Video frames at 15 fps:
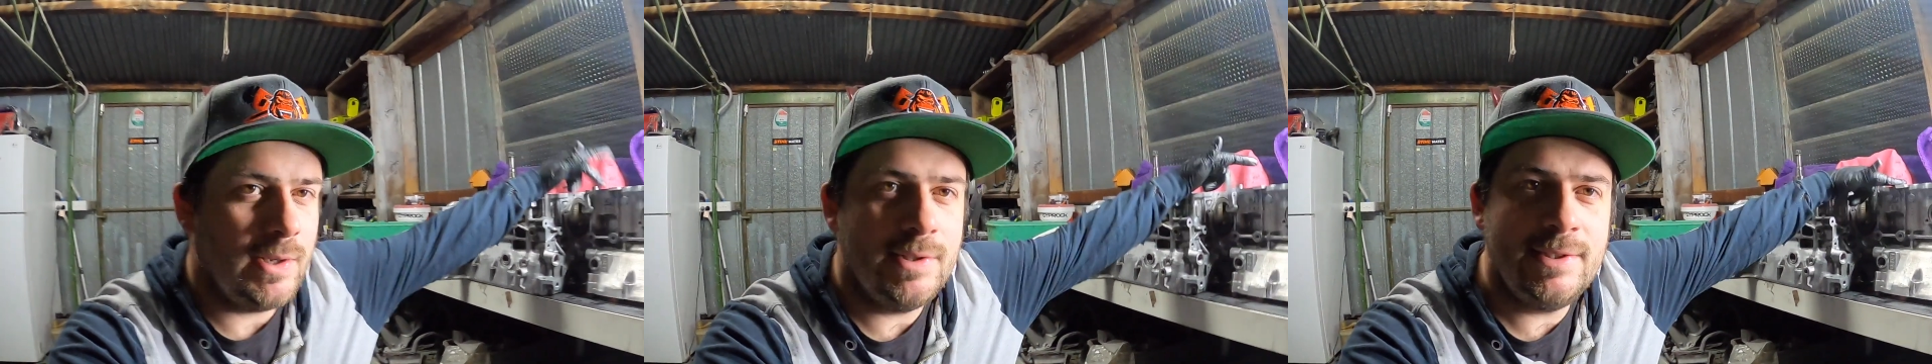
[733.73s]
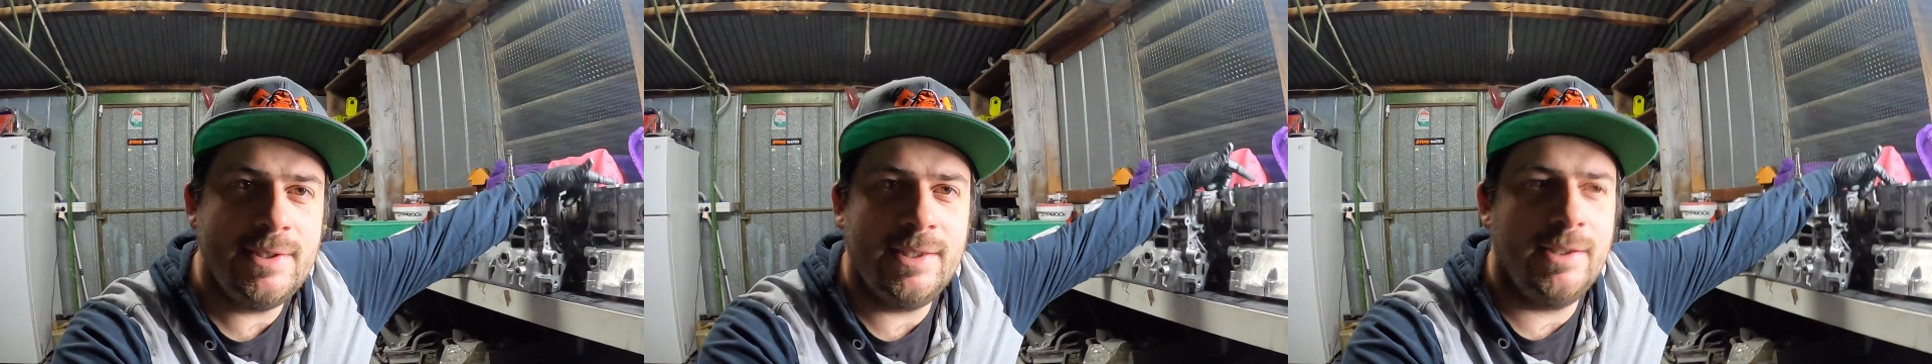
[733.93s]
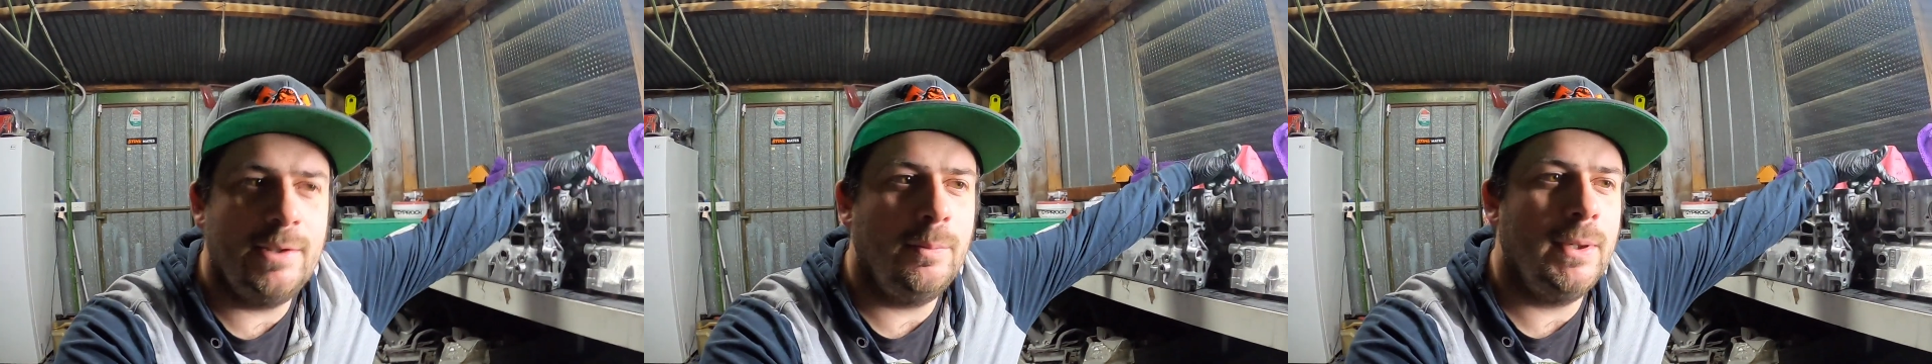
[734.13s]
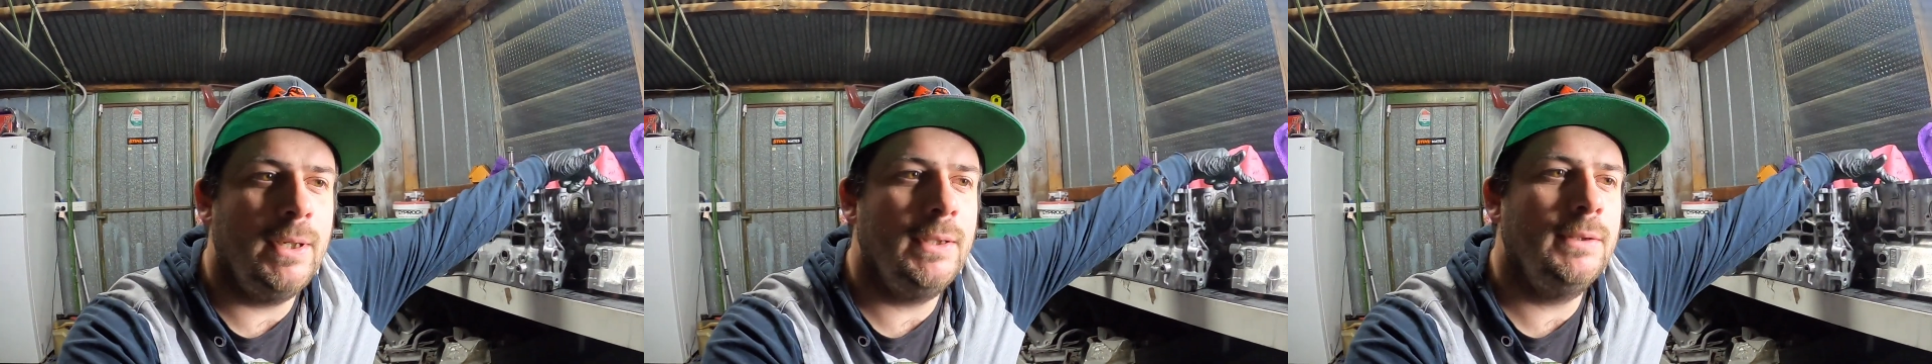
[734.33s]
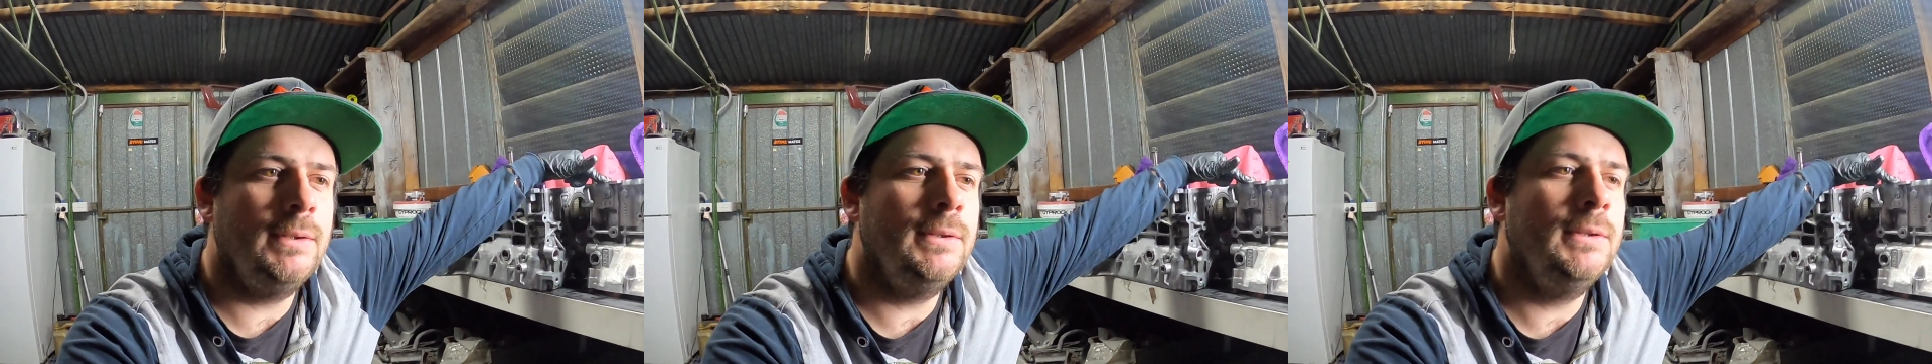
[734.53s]
cylinder
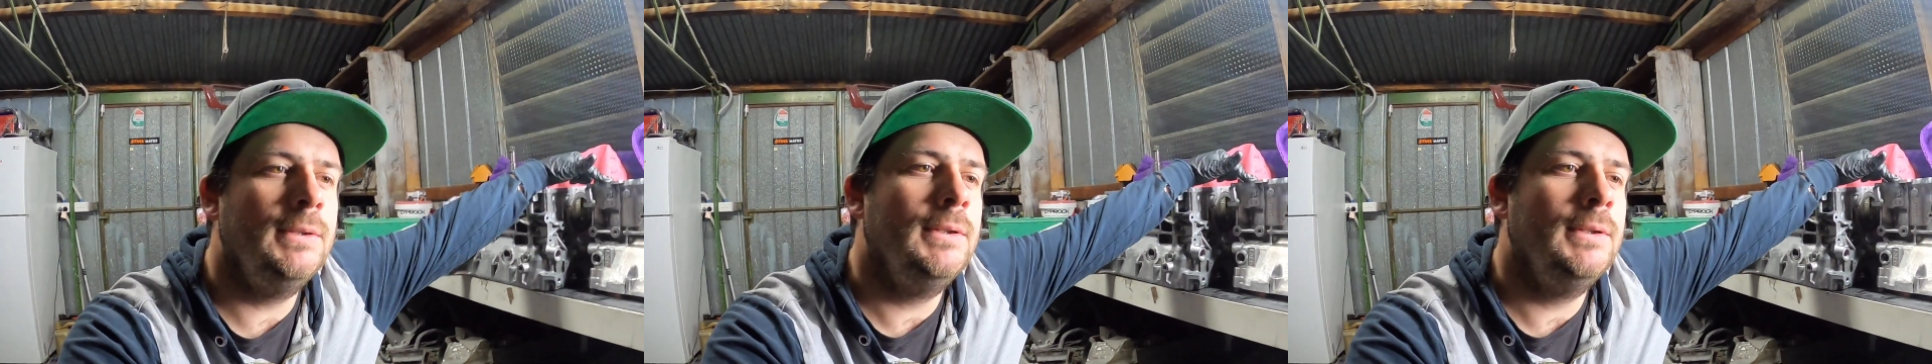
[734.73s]
1,